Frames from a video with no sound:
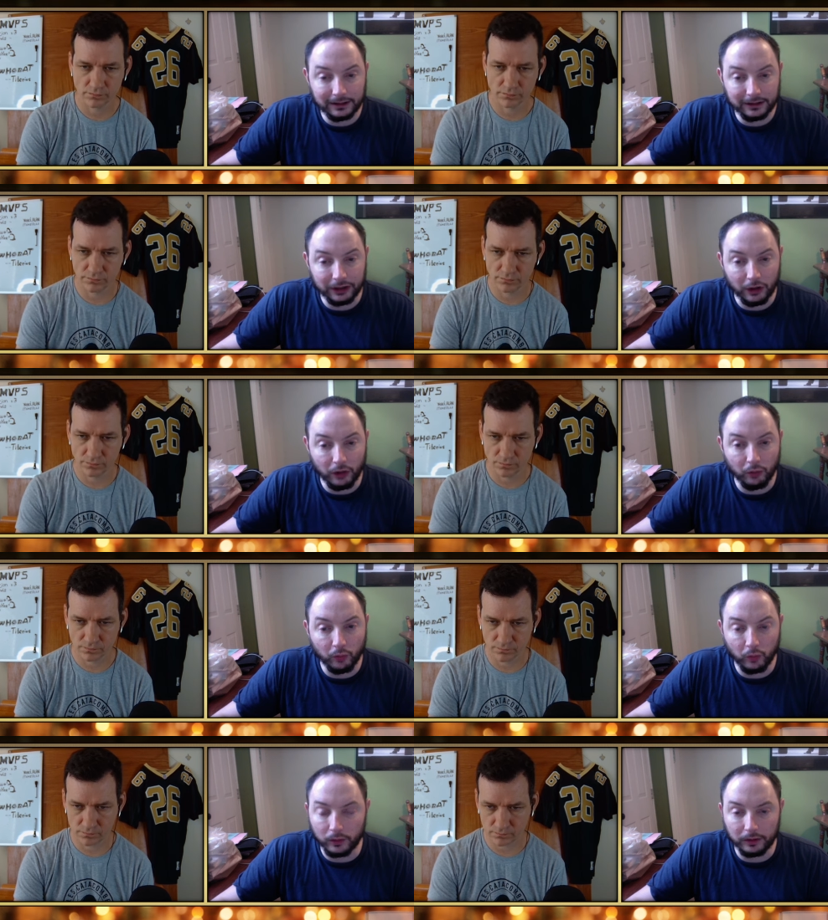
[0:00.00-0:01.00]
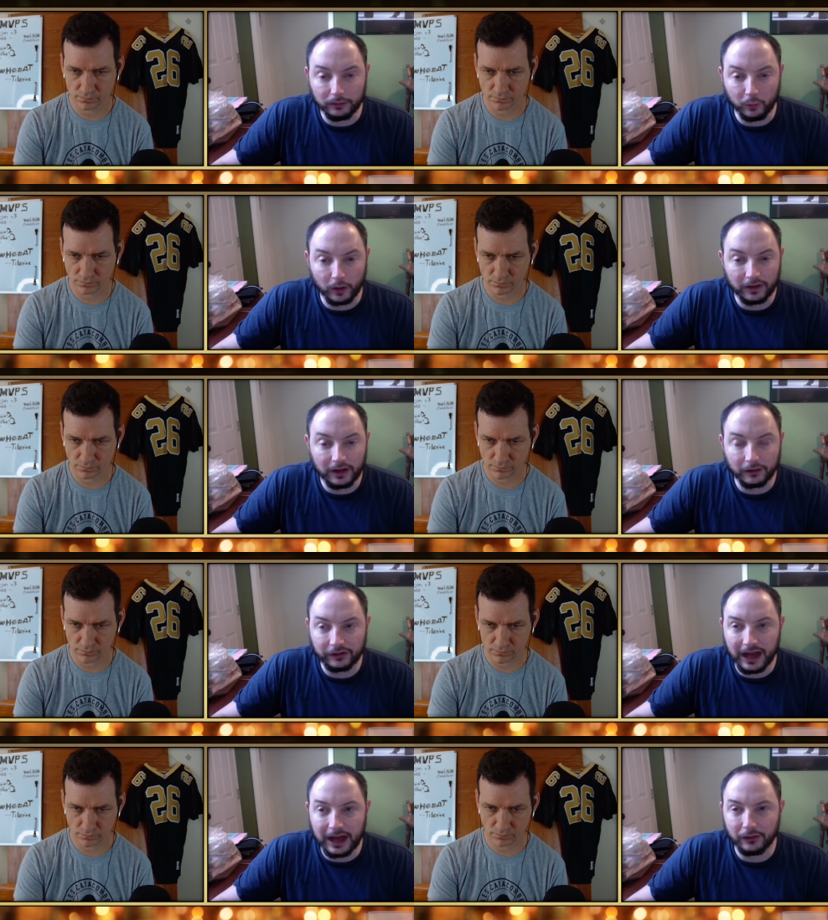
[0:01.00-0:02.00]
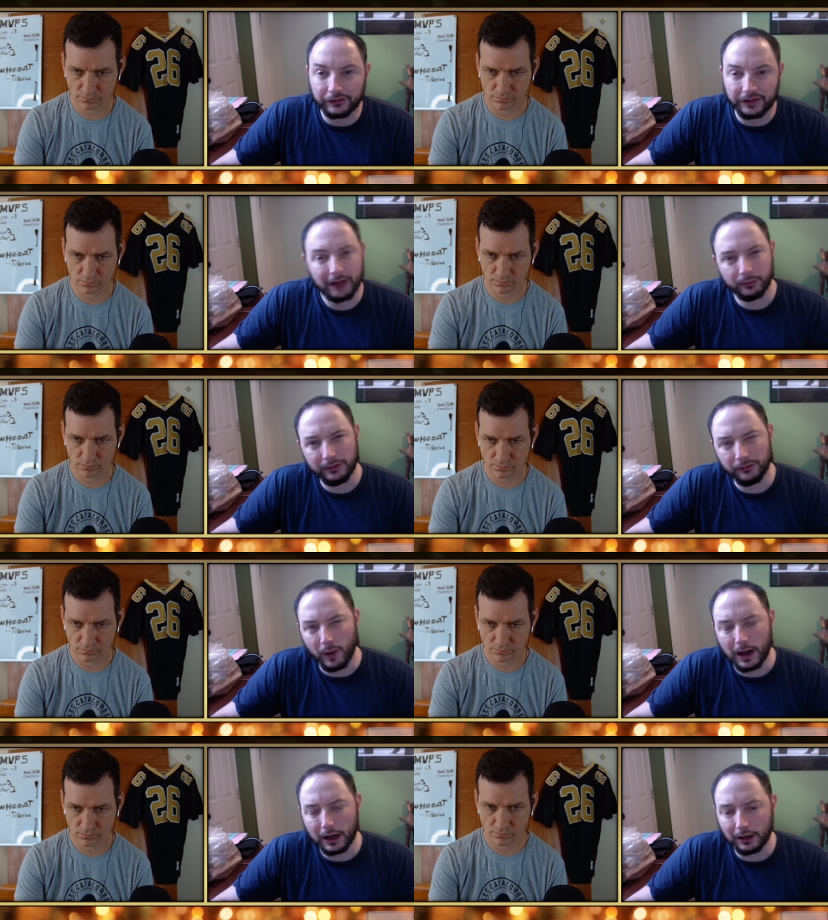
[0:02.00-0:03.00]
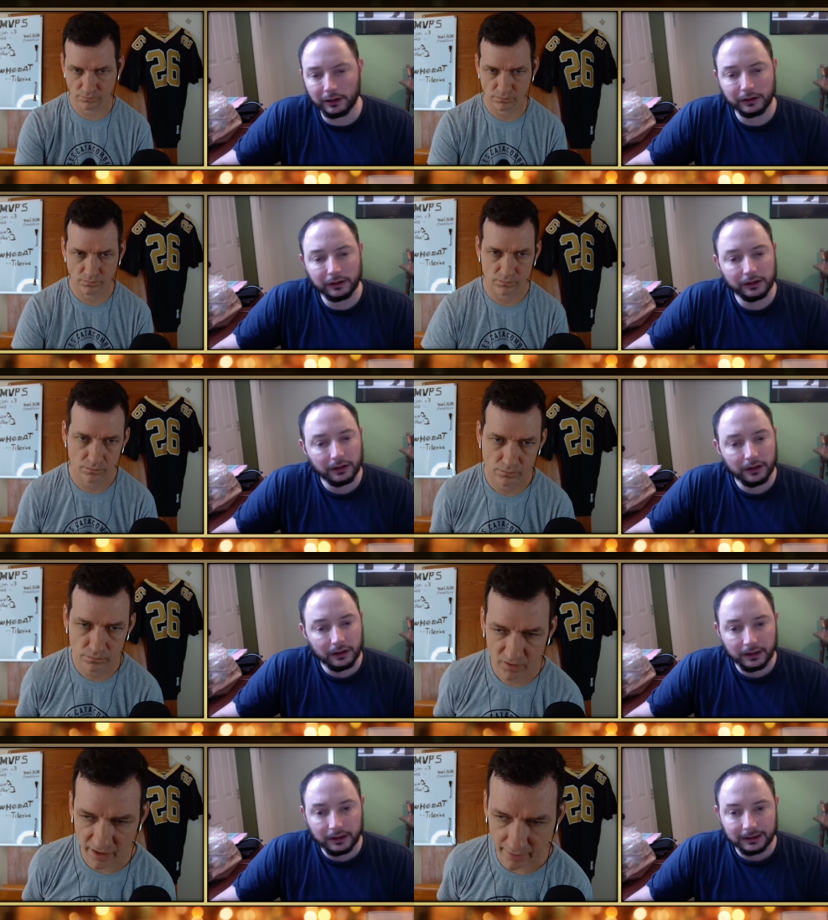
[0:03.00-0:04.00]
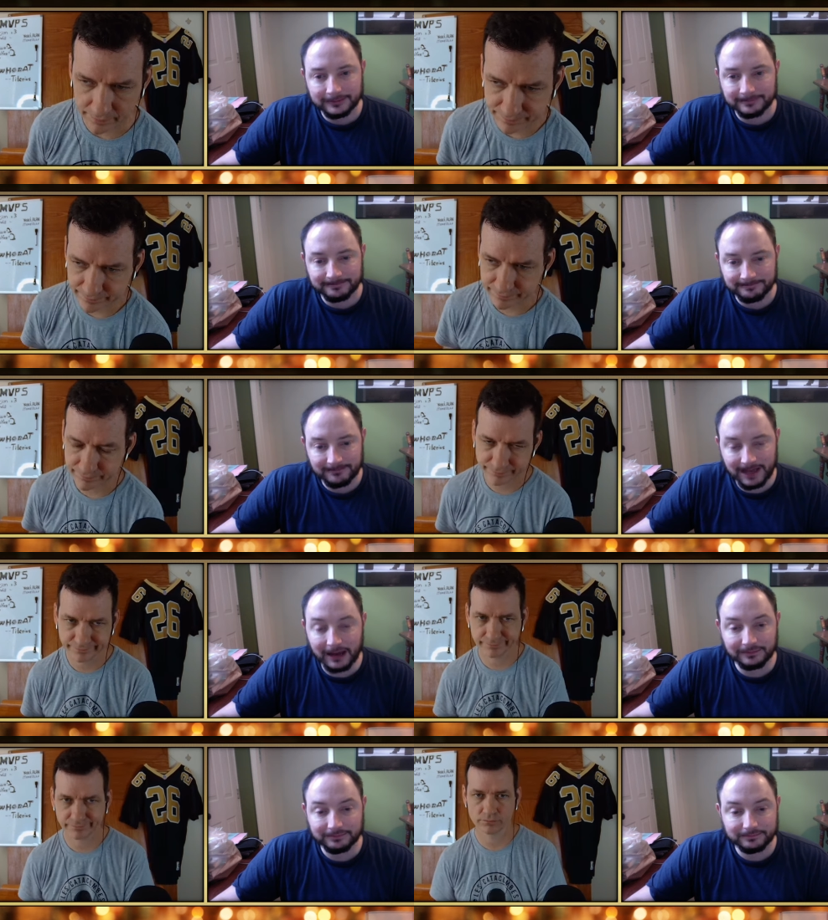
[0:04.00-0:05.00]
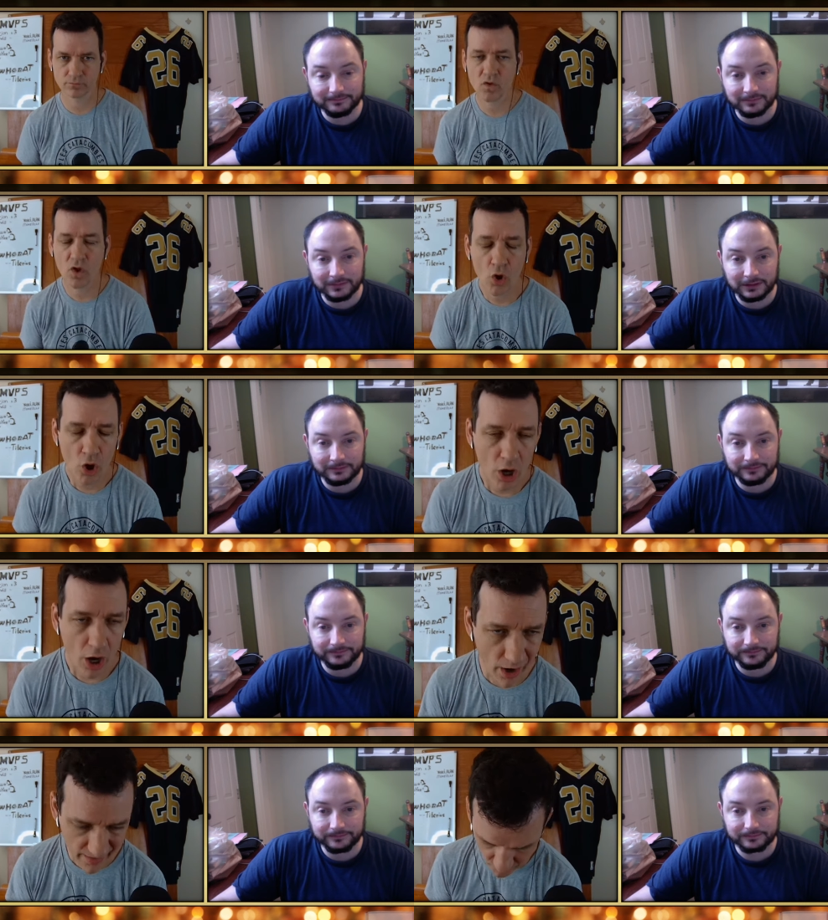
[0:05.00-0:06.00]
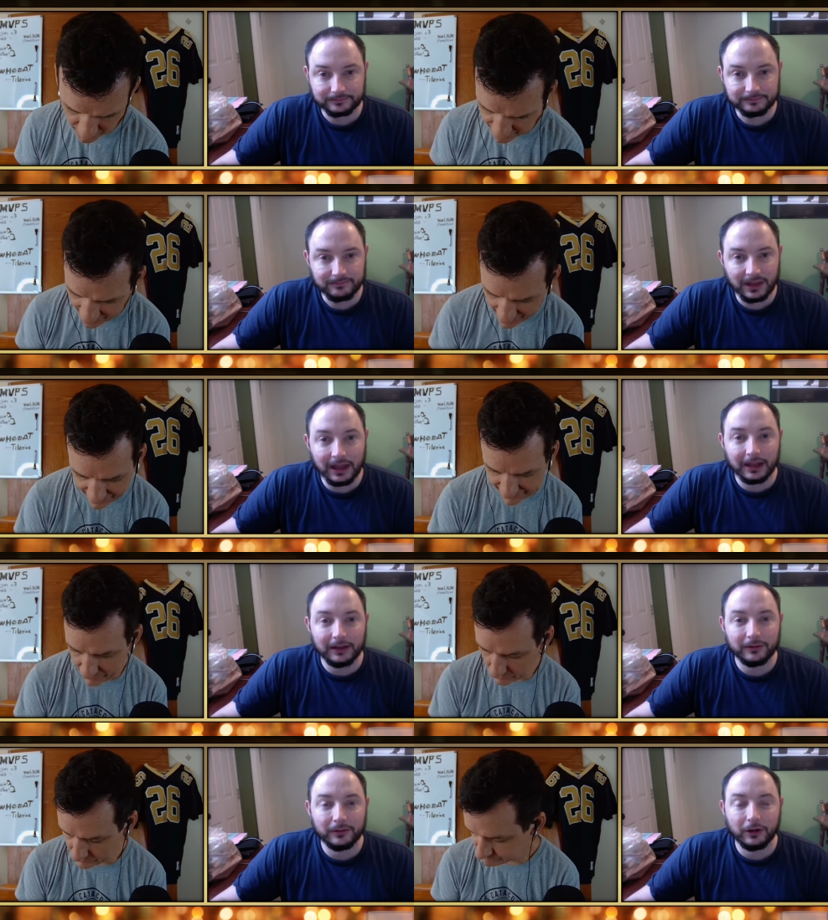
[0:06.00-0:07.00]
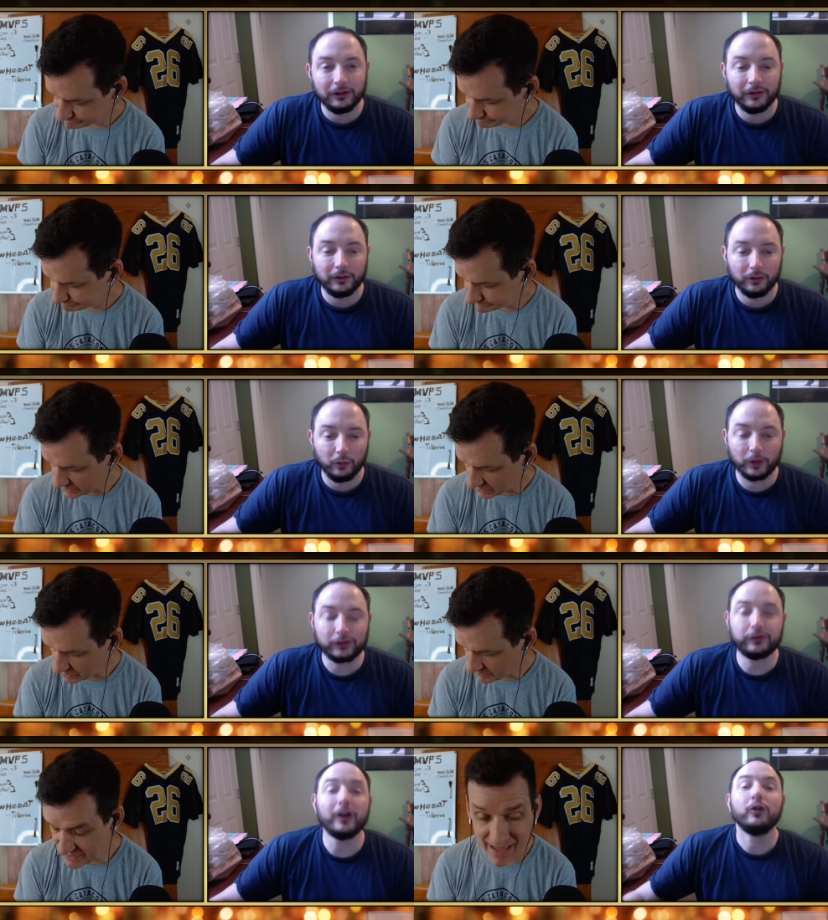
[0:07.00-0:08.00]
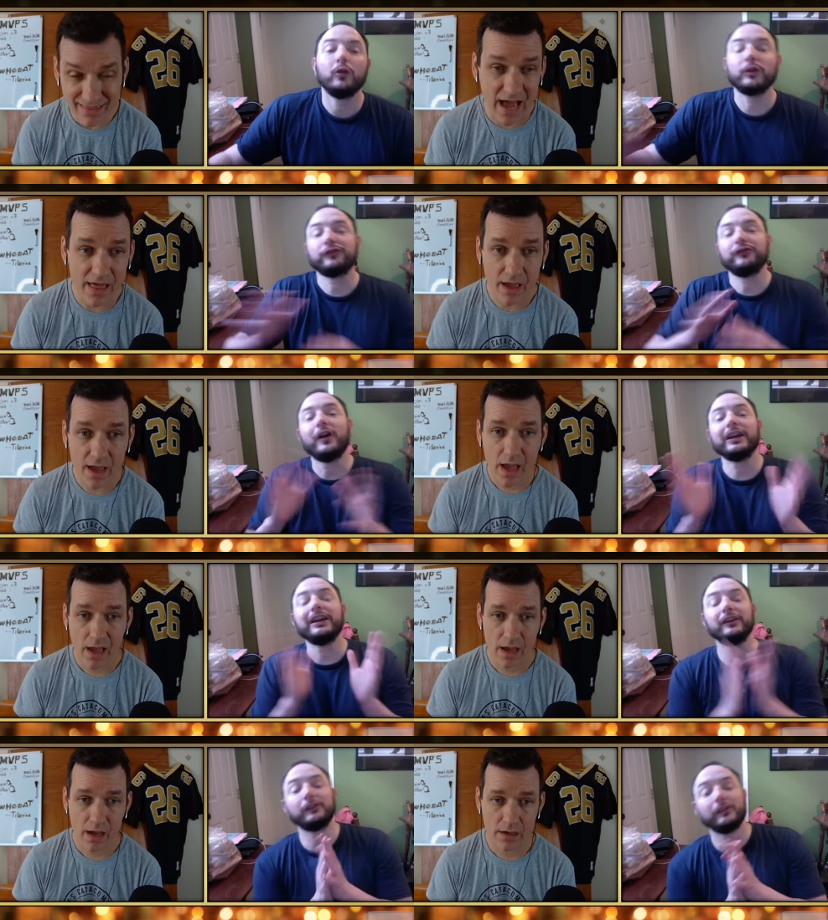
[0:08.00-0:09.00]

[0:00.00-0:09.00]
Speaker 1: you know, one of the other tackles, so that would be Fuaga. Yeah. Yeah.
Speaker 2: All right, we're gonna get out of here.
Speaker 1: What's fun I, what's I, funny is